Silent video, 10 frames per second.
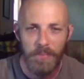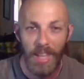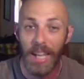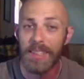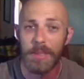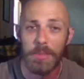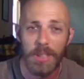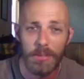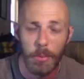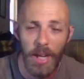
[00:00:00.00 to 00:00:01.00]
They ask
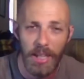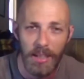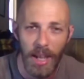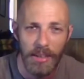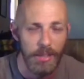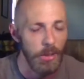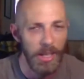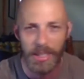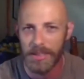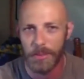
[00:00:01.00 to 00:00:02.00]
themselves why a lot. They try
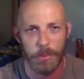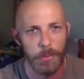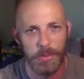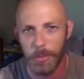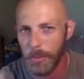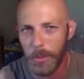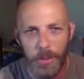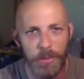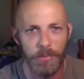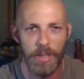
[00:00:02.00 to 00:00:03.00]
to get to the root
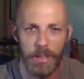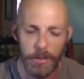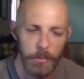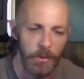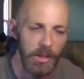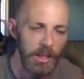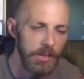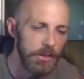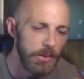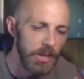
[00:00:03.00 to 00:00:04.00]
of the fear, the root of the
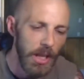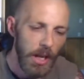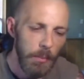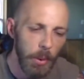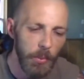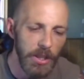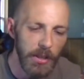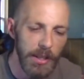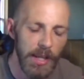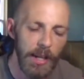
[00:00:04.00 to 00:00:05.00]
issues. But when you
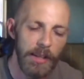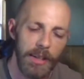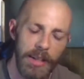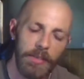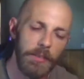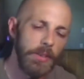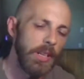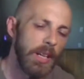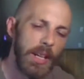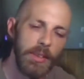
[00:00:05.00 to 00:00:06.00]
get down there, even if you
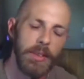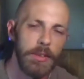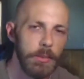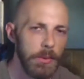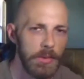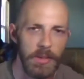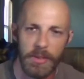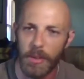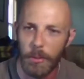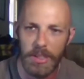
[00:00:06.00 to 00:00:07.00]
cut out those roots,
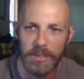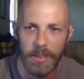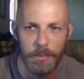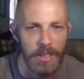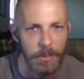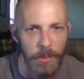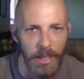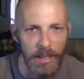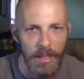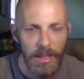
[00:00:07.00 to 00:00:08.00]
there's always something,
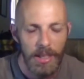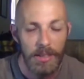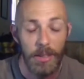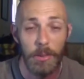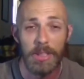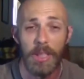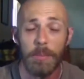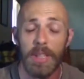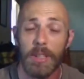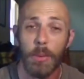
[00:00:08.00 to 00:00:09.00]
right? There's always
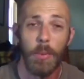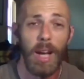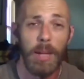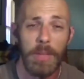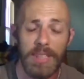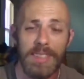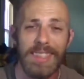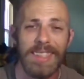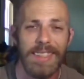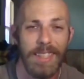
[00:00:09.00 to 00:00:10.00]
something. You know why? Because it's
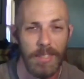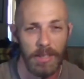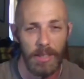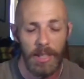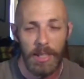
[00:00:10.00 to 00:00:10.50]
conditioned.